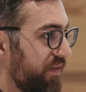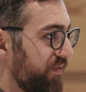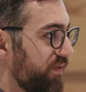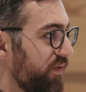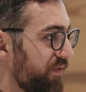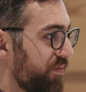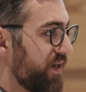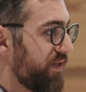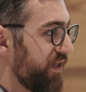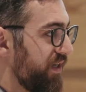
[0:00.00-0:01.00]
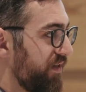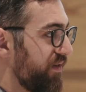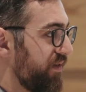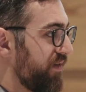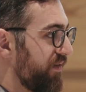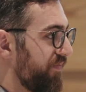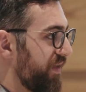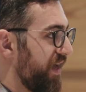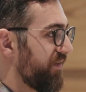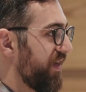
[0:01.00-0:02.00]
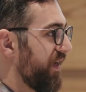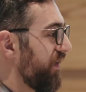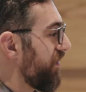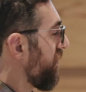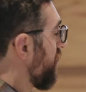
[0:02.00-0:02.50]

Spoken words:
this Google spreadsheet as a